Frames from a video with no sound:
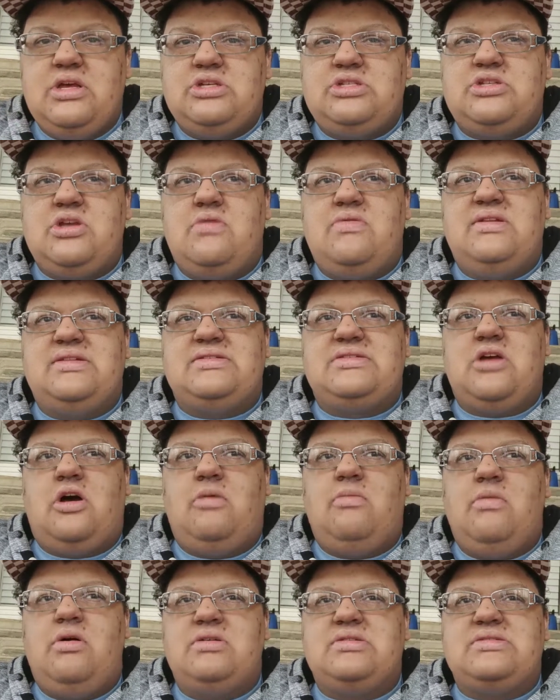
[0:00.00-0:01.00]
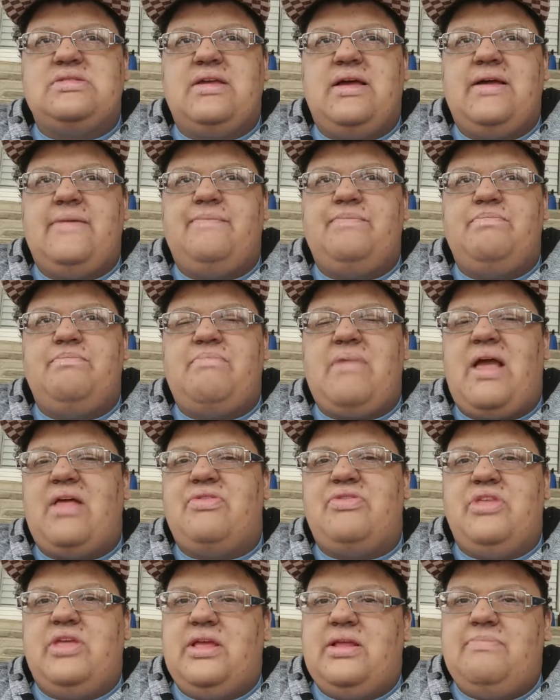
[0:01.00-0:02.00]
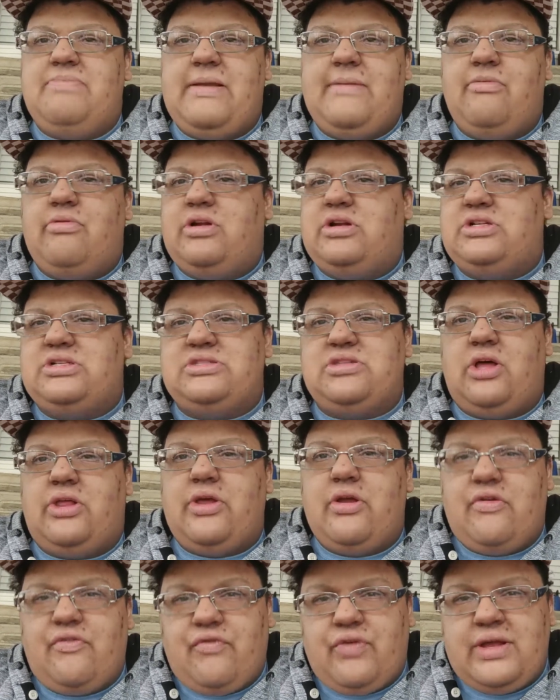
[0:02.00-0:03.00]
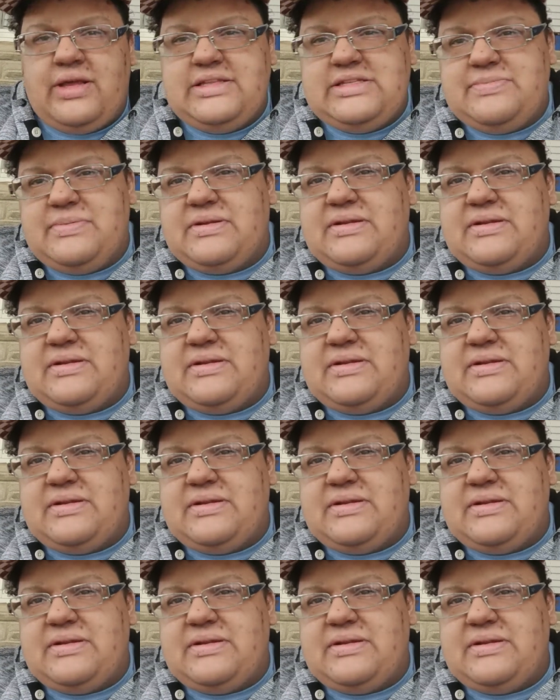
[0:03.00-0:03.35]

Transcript: So it's almost like back then people would have just thought they were friends,